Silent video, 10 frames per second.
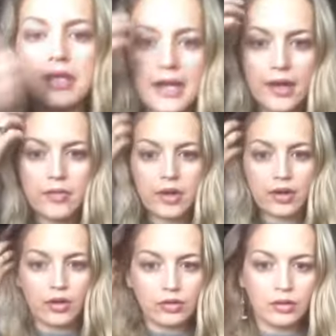let me
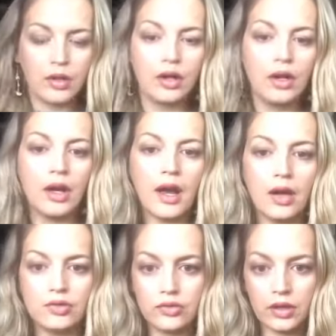know, how
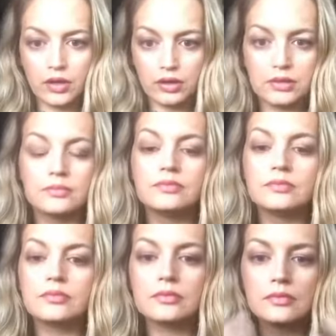do I look?
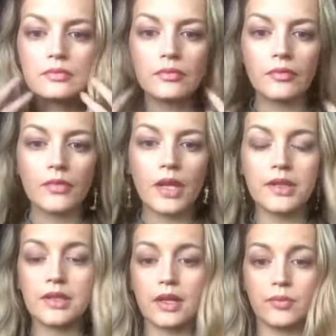
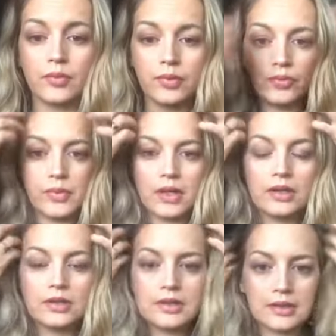Did I improve my
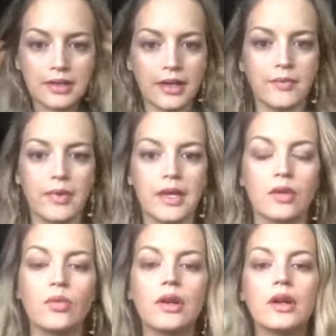looks? Did I make it
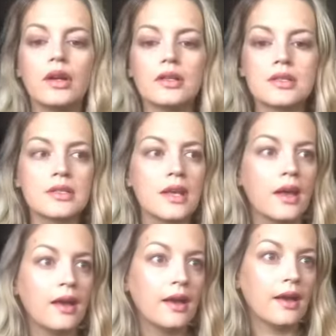worse?
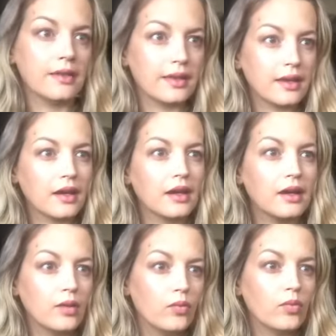I think
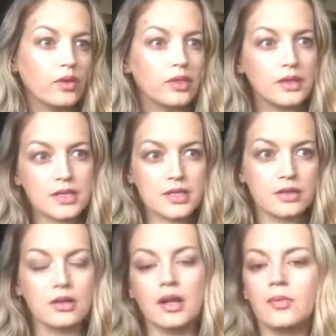with this
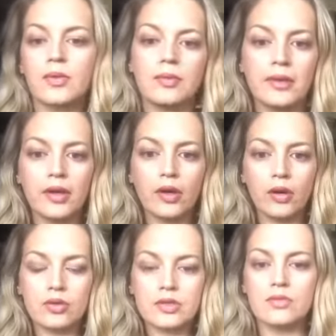look, I'll probably go
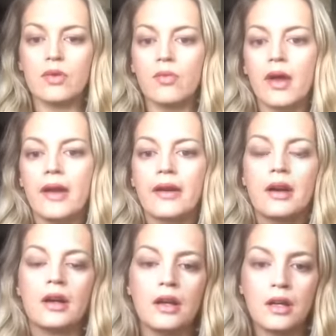somewhere,
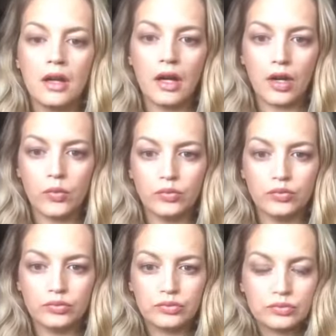
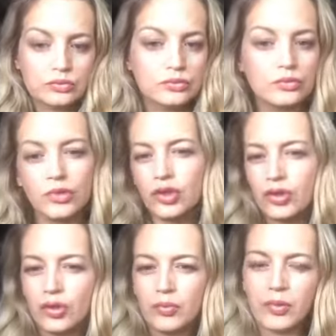you
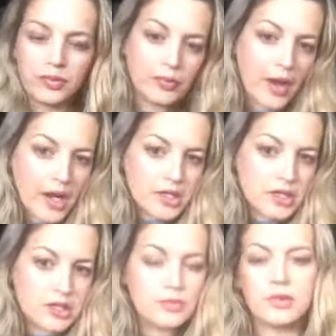know, maybe
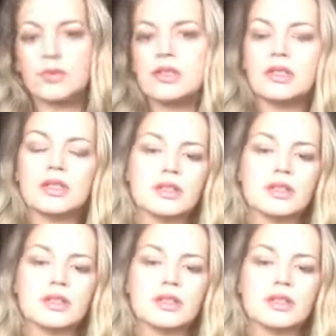party, maybe,